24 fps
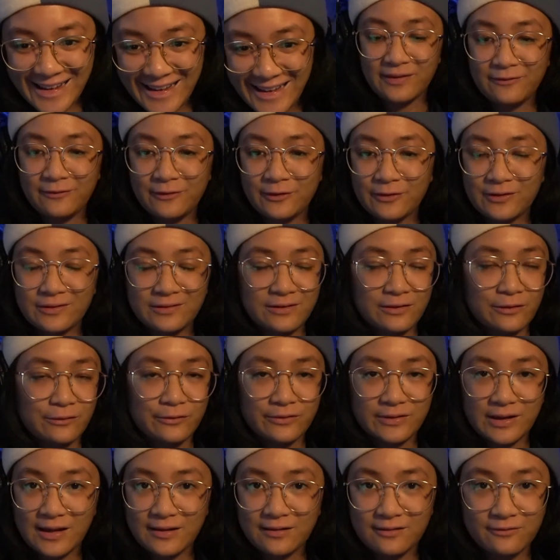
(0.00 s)
If you're into
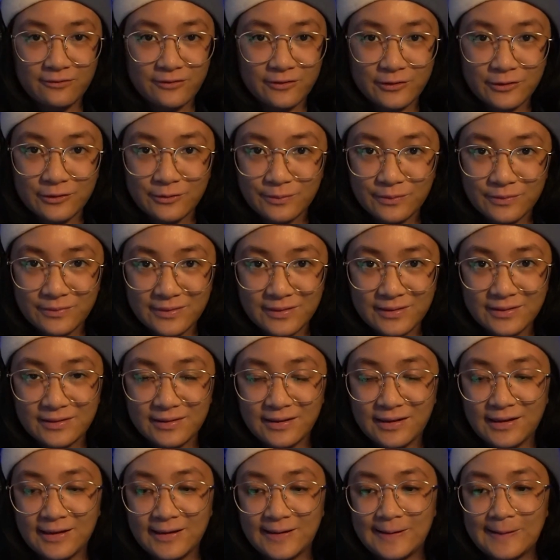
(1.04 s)
those kinds of films
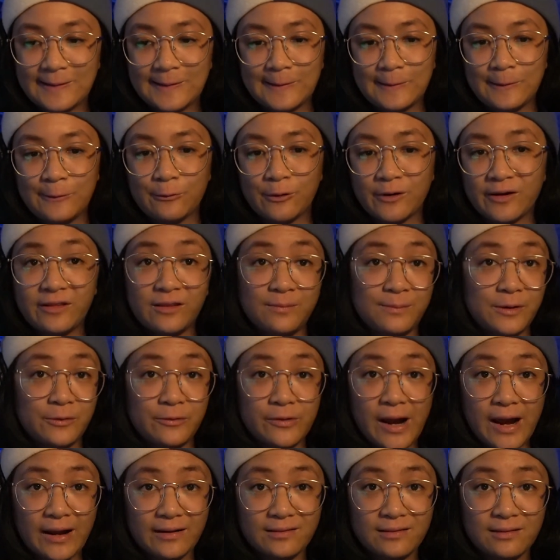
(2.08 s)
and you want to see me
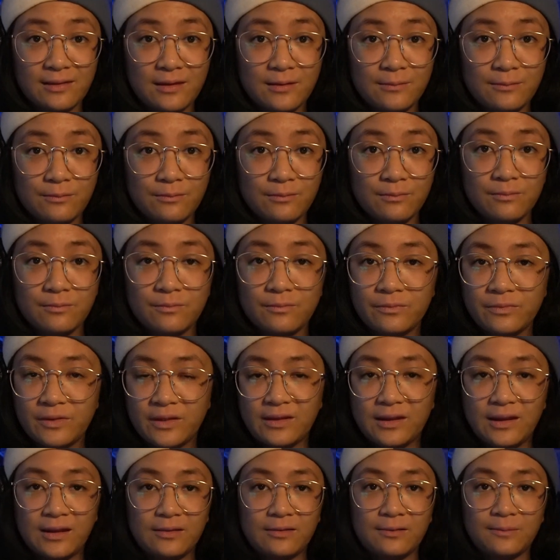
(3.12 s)
react to them,
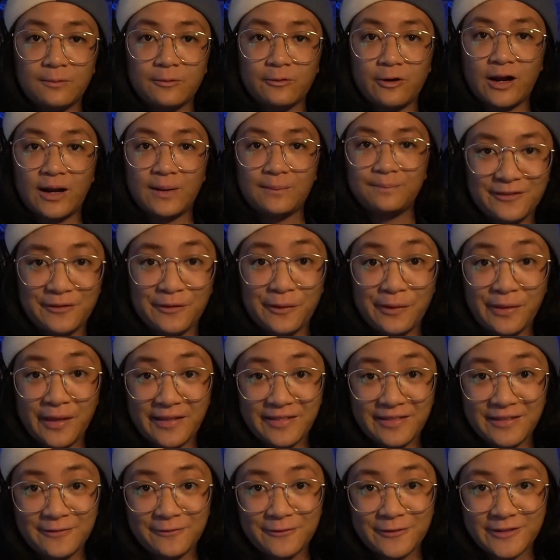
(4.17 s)
then hit subscribe. So
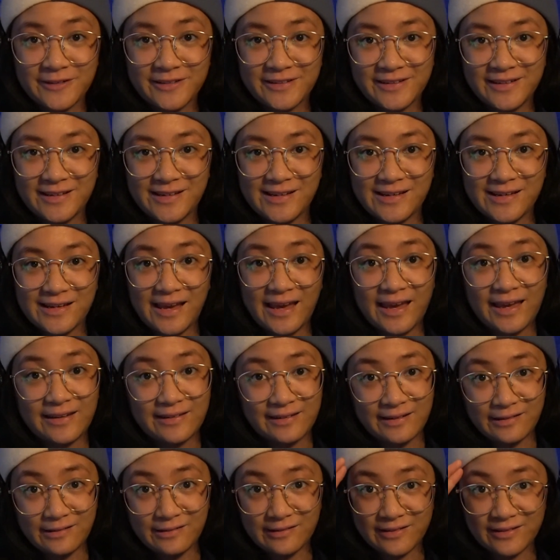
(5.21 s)
that's it for today, and
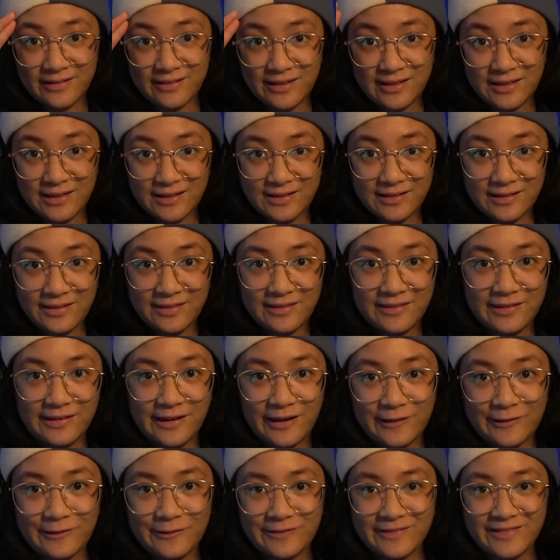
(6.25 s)
I'll see you in the
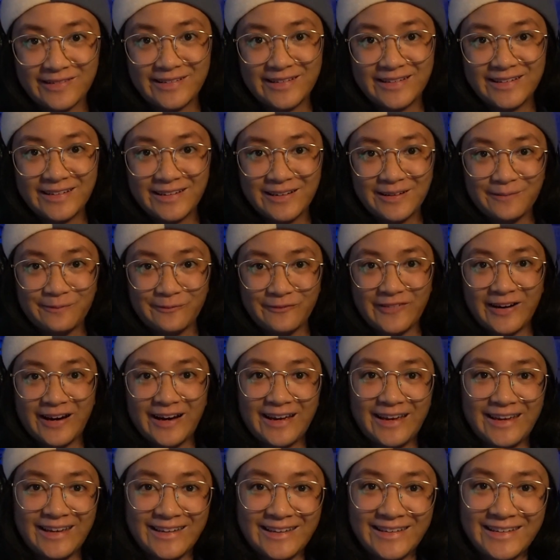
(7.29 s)
next one.
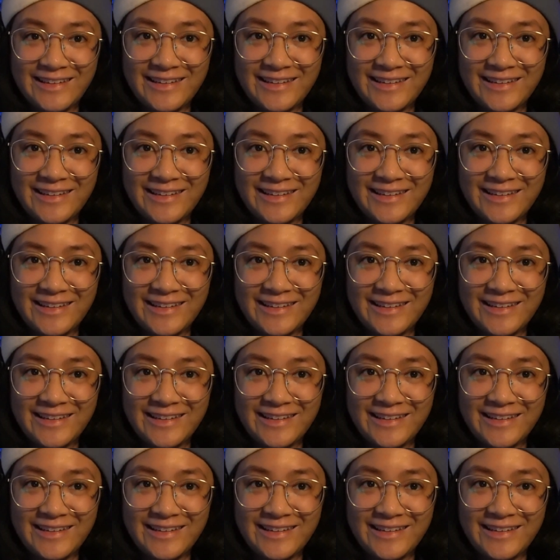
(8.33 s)
Bye.